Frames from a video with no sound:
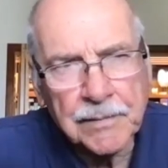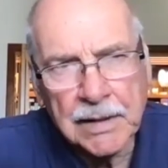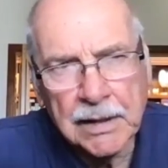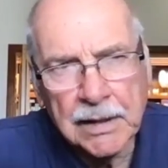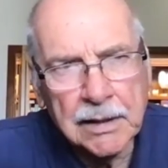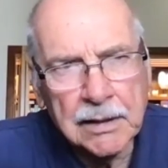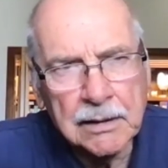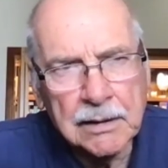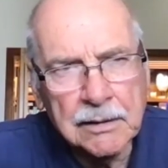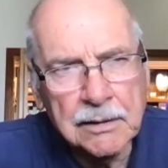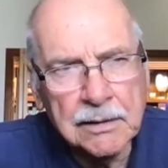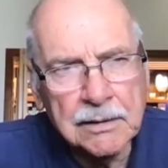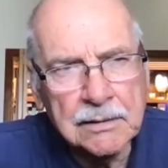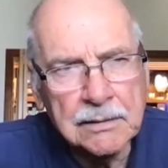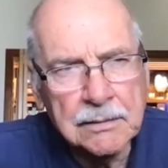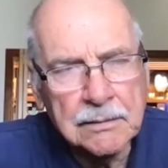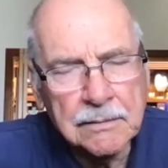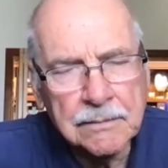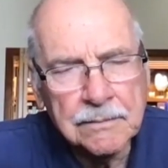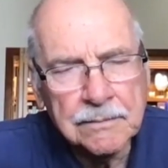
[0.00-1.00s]
a
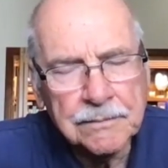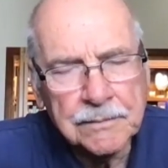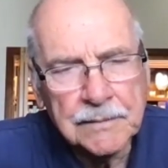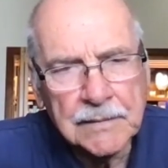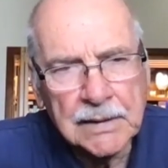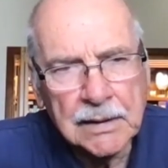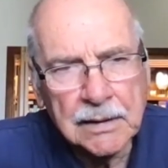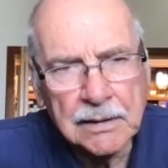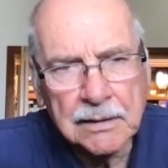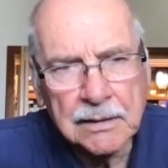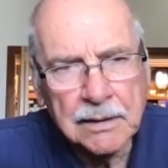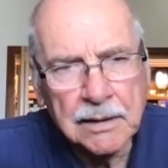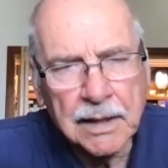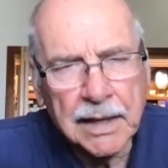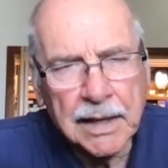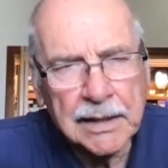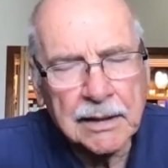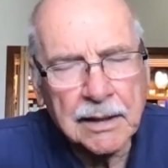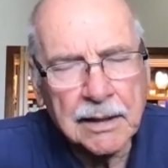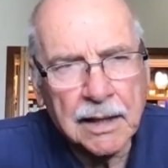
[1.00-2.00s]
good
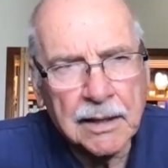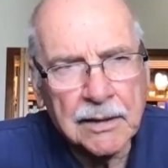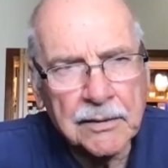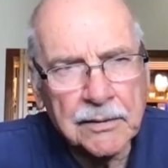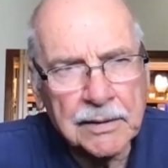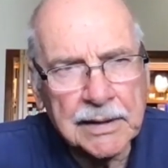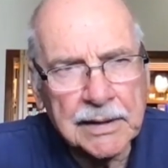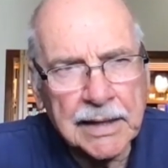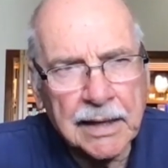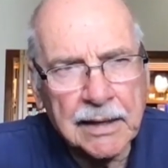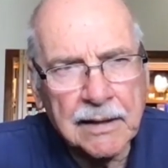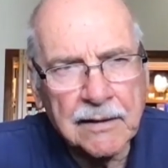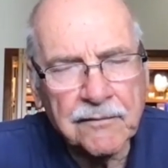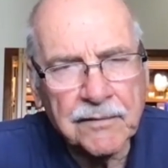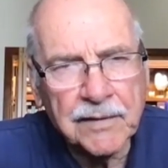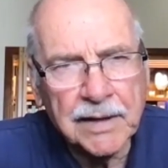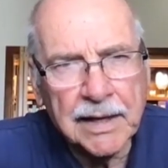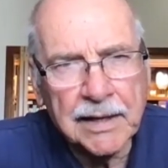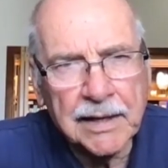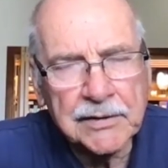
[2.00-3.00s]
Nikon or Canon
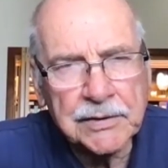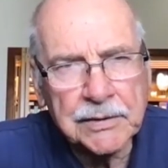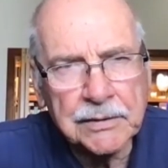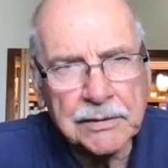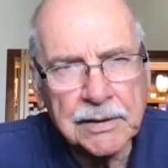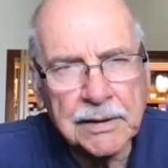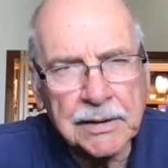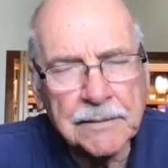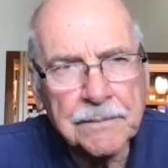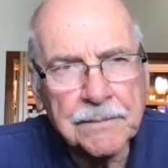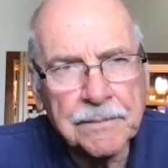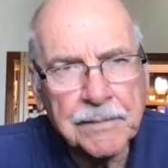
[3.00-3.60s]
flash unit